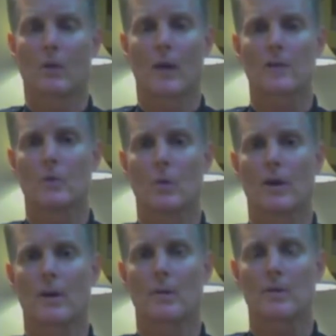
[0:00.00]
grant you
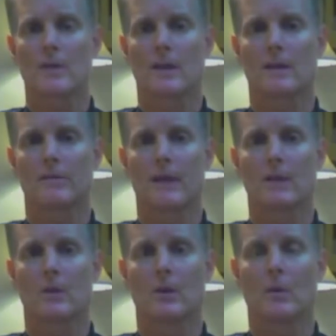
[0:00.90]
100%. In
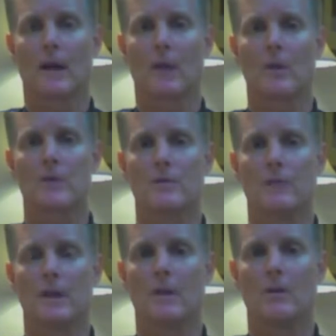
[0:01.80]
fact, when I watched the
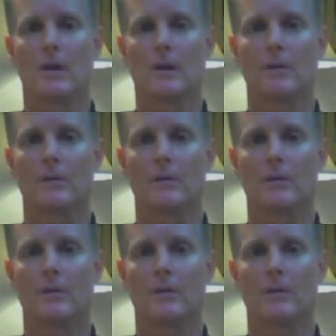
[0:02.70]
video